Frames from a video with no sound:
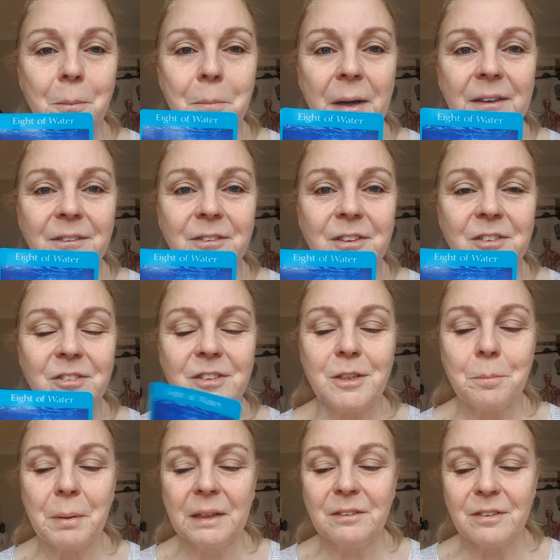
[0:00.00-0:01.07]

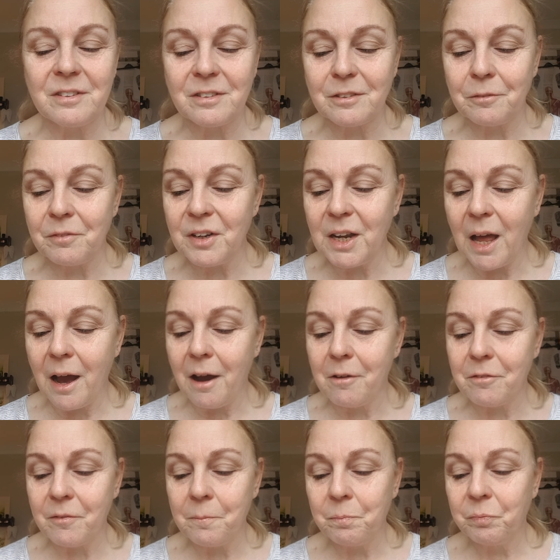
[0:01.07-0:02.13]
abundance of
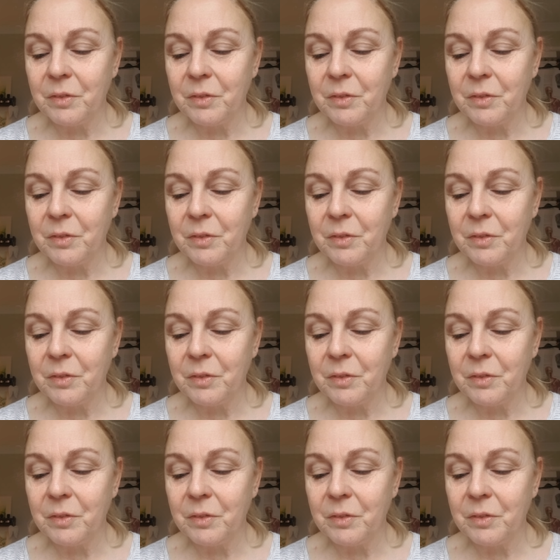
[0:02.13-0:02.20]
love,